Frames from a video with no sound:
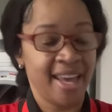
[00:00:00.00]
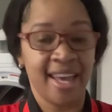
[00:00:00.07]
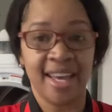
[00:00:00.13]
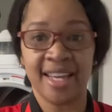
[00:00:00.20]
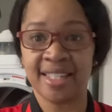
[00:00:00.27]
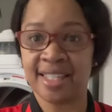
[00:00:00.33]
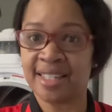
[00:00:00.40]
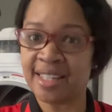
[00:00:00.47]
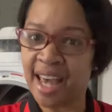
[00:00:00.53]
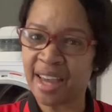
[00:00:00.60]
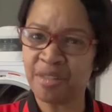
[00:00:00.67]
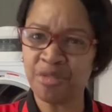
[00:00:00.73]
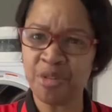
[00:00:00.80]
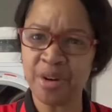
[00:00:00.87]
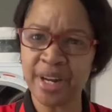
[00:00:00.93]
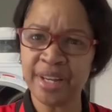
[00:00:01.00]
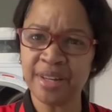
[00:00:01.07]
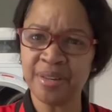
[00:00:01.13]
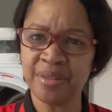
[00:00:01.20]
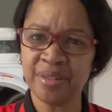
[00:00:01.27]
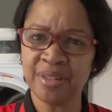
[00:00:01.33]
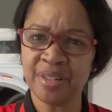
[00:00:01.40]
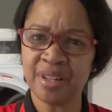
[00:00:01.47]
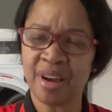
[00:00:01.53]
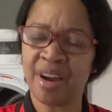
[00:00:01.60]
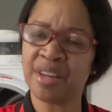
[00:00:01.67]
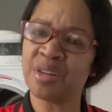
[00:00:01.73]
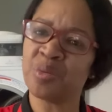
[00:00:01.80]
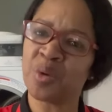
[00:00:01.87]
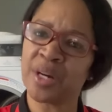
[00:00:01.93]
is it tight for you? Are
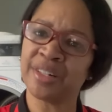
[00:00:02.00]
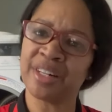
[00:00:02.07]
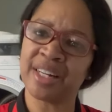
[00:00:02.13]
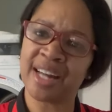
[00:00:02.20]
you wondering